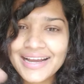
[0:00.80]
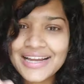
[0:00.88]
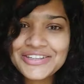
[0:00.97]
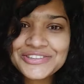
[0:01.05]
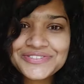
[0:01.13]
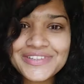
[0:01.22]

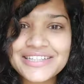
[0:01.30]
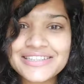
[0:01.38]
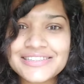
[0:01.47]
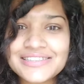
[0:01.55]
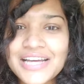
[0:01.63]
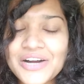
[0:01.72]
Hello
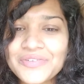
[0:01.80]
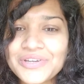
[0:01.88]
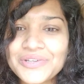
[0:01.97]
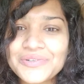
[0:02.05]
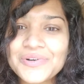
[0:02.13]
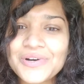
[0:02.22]
friends, how are
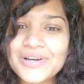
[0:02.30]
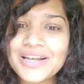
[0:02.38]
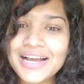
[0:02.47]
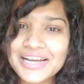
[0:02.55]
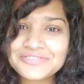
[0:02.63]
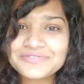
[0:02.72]
you all?
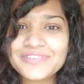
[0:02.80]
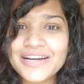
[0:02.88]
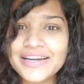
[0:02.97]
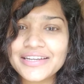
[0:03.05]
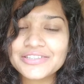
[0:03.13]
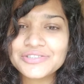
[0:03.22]
I'm
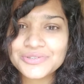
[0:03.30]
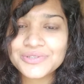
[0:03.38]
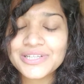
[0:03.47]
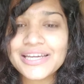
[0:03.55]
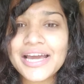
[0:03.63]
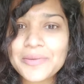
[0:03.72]
fine.
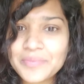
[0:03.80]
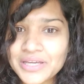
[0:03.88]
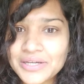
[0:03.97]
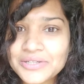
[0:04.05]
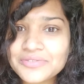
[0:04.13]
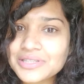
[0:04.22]
Today I'm
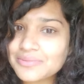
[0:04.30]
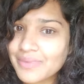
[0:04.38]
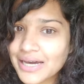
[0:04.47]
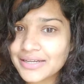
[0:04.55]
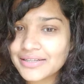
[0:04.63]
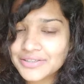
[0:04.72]
here with
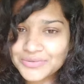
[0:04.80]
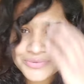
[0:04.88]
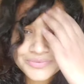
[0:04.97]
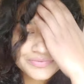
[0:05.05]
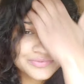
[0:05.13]
my new